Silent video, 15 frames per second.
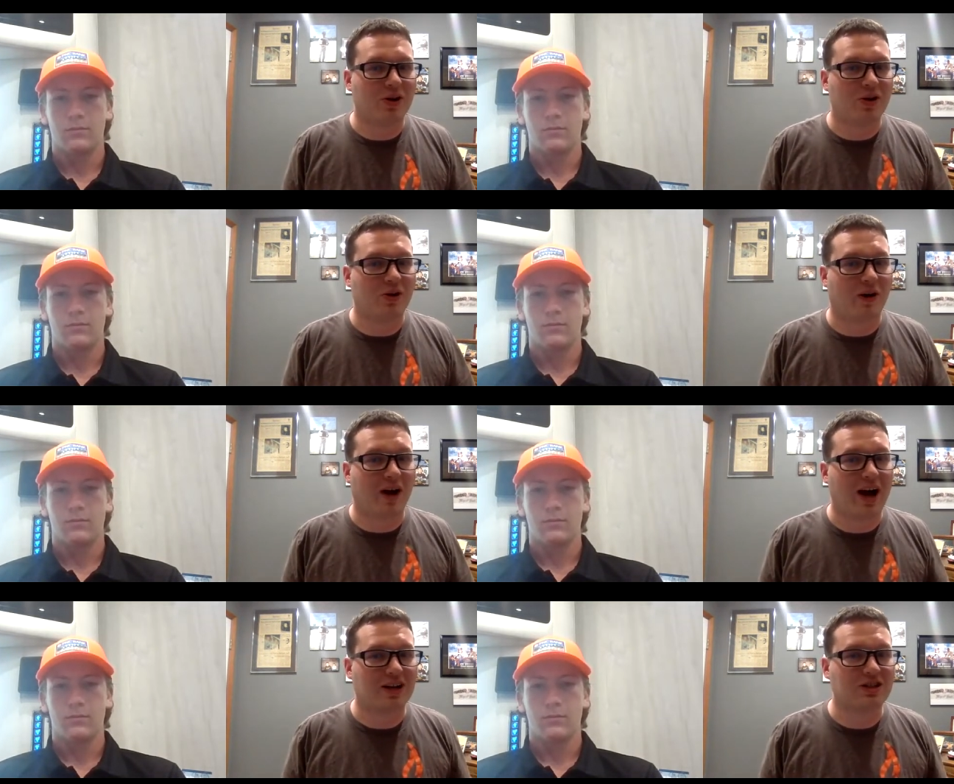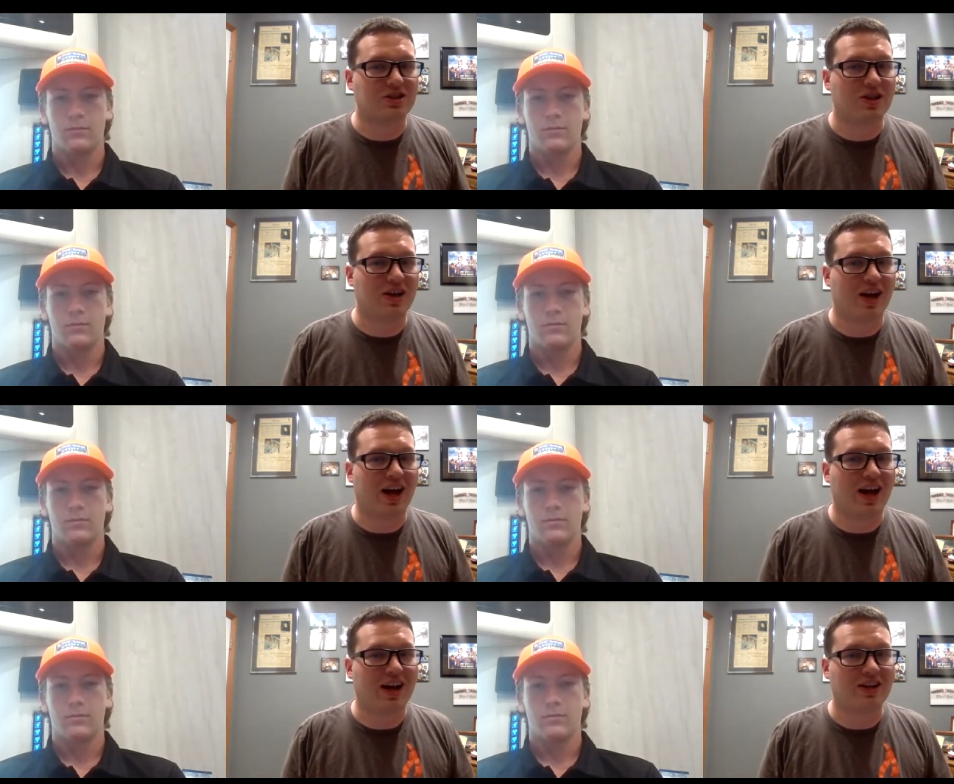Speaker 1: you're
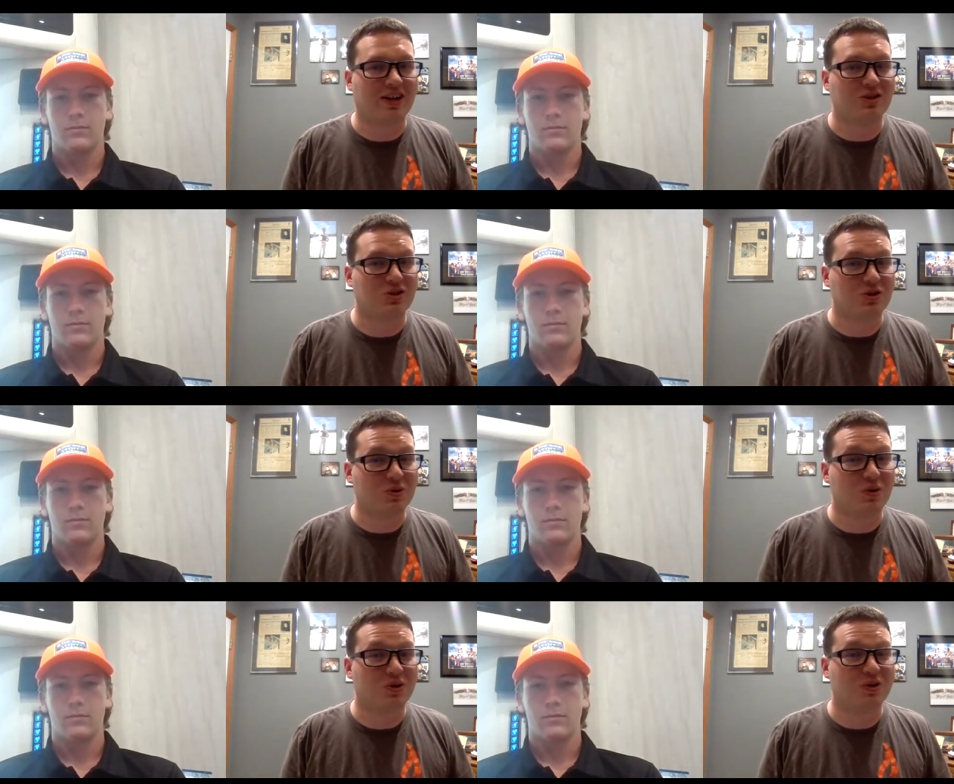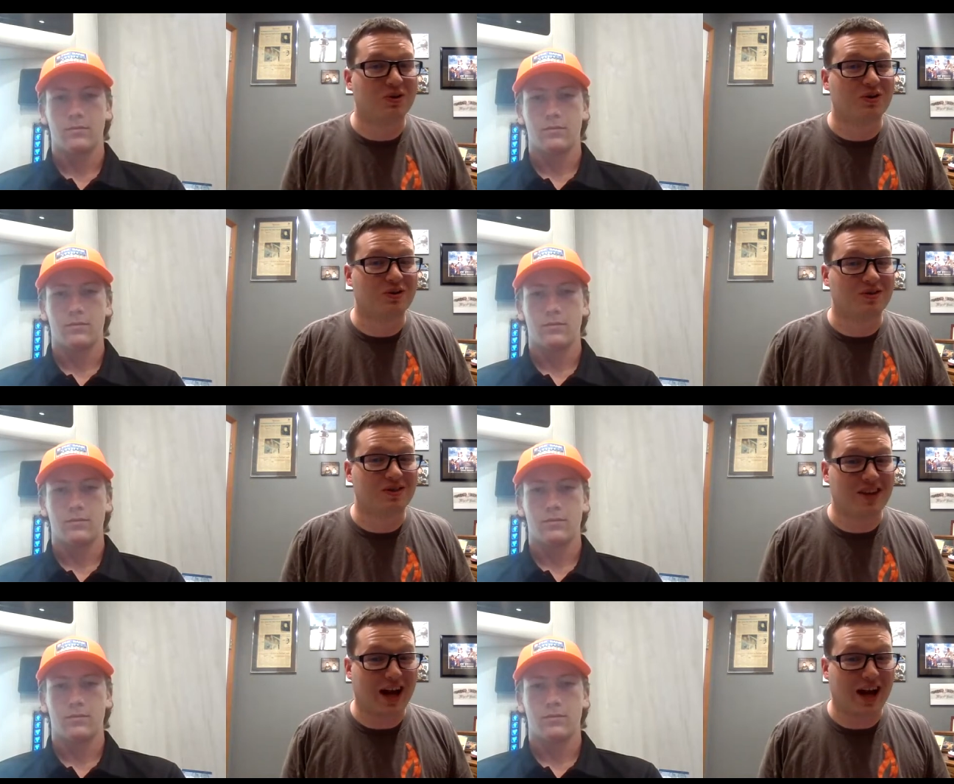actually a dual
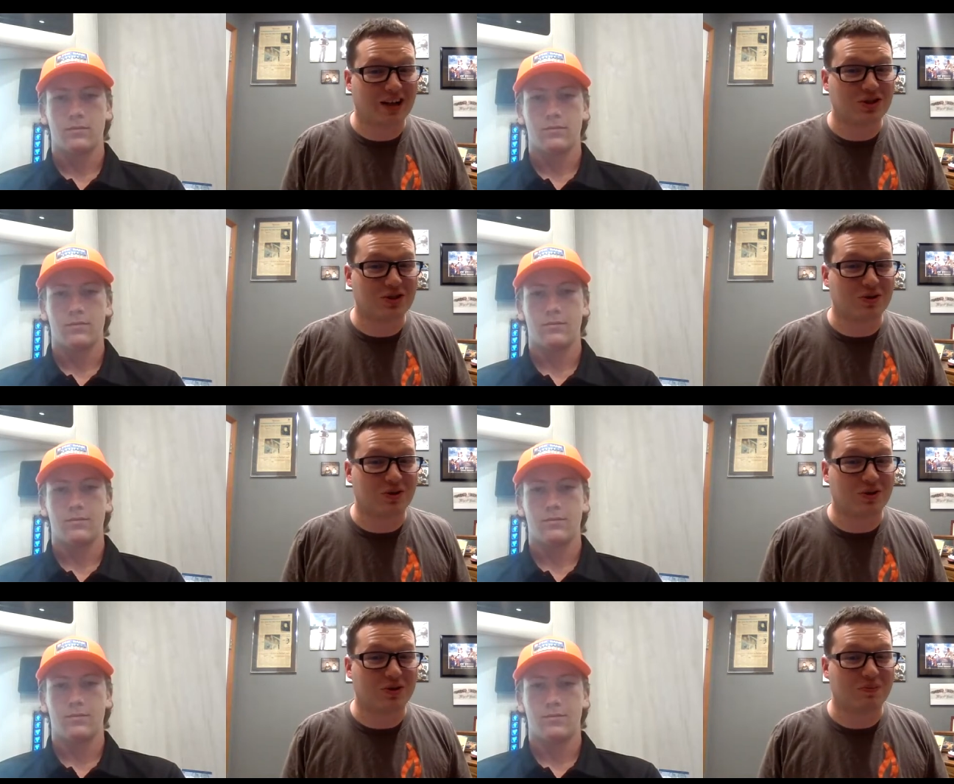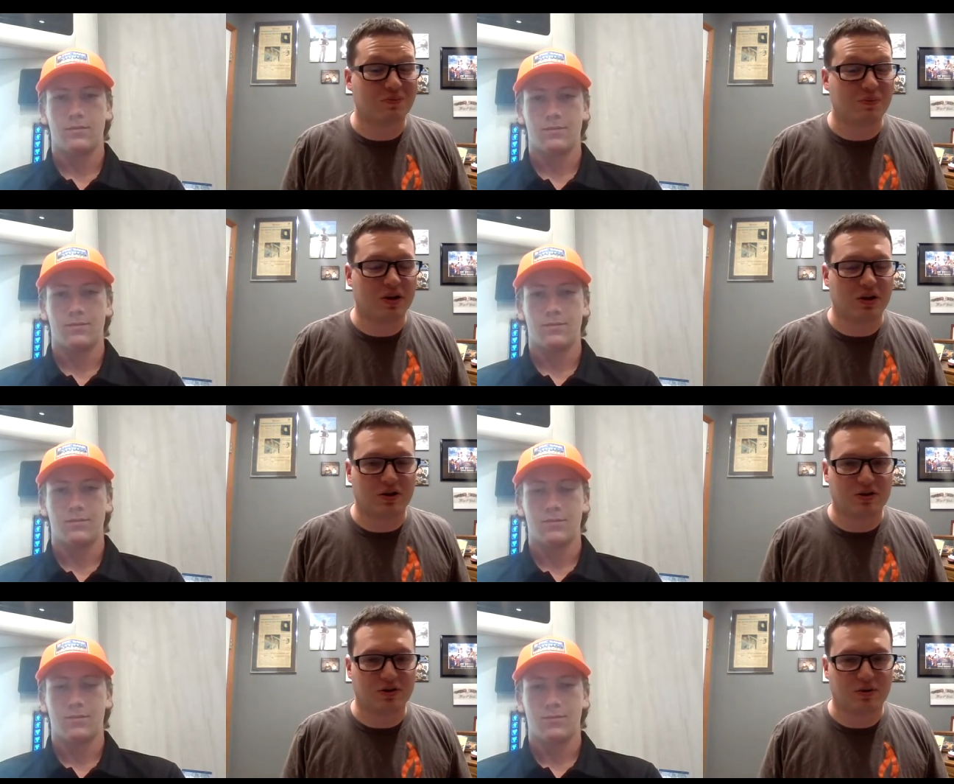natural,
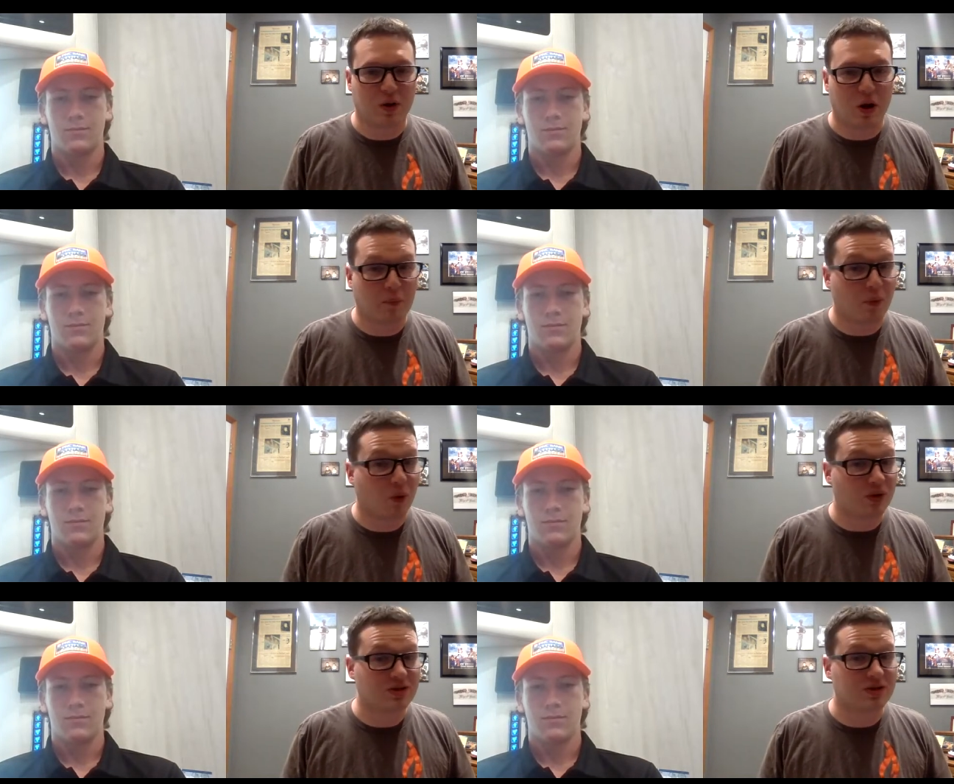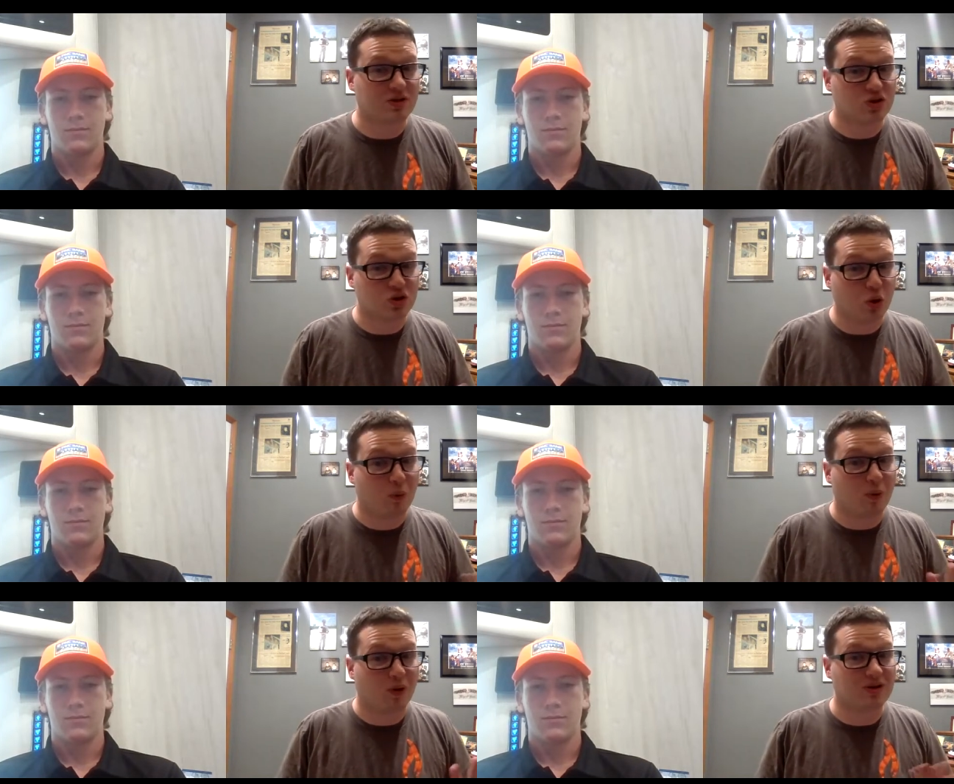a born
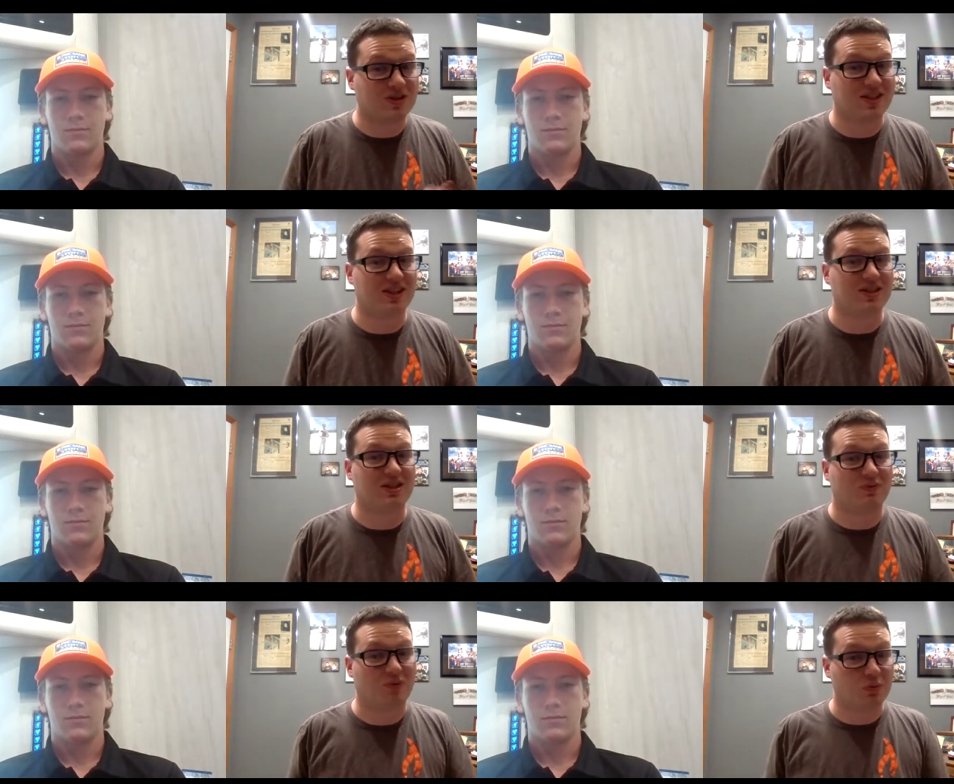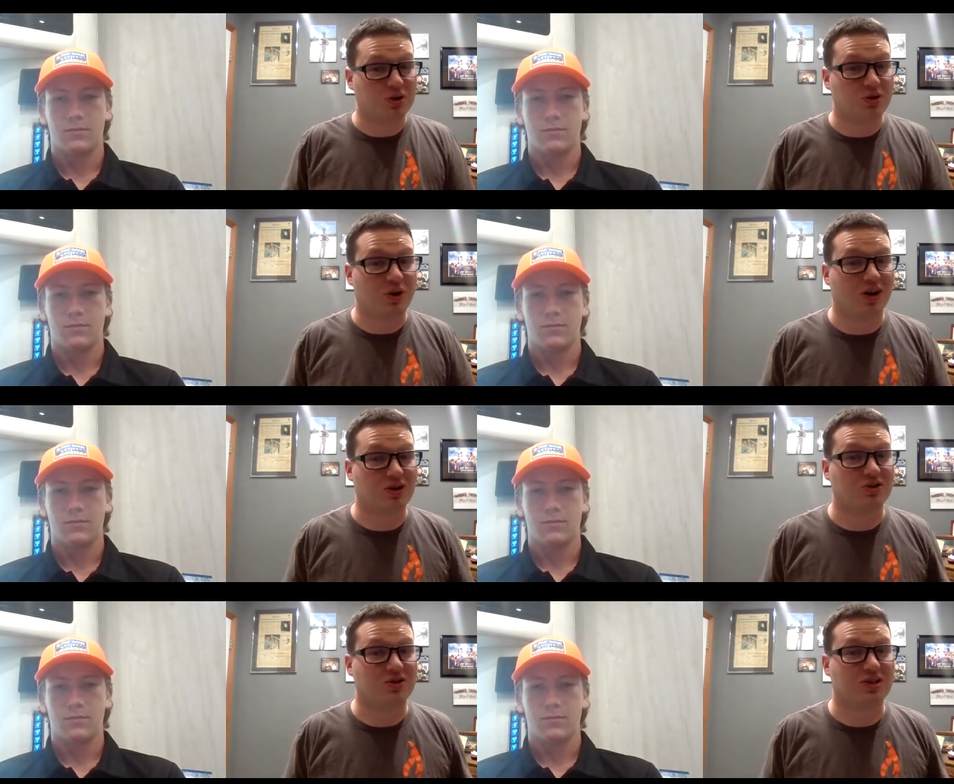dual born citizen from two
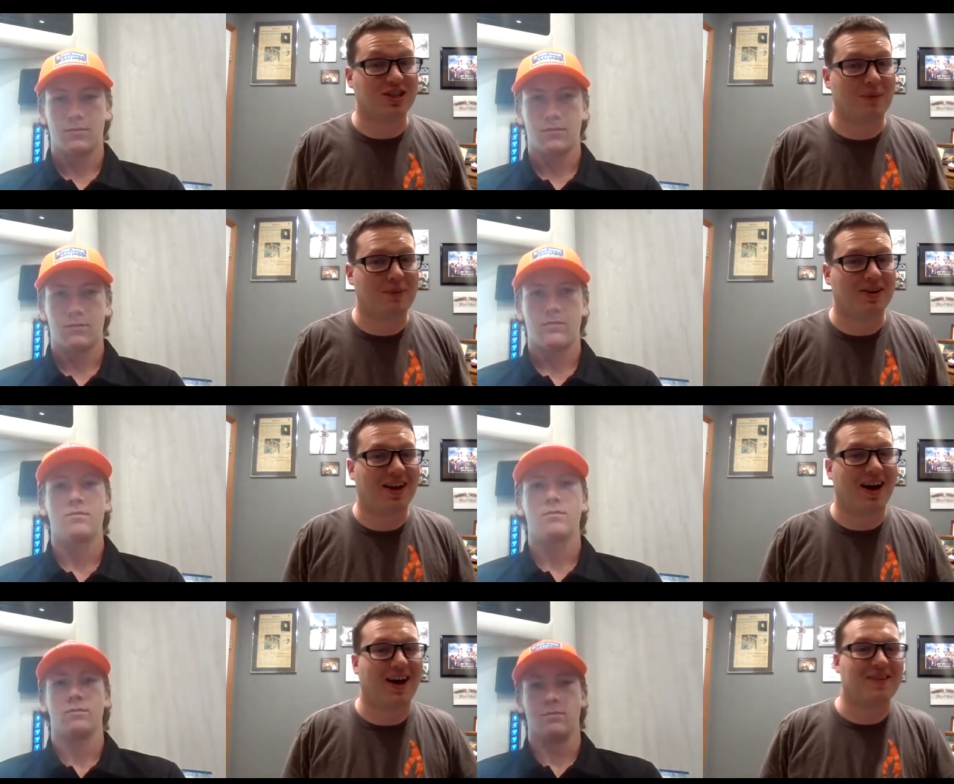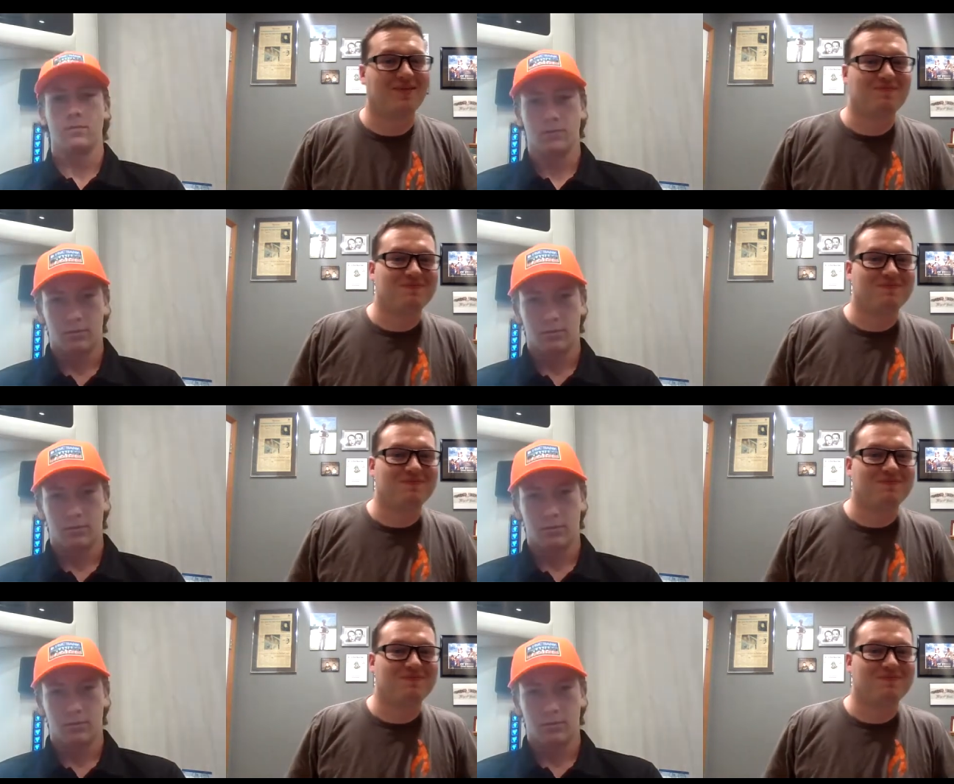countries. How about that?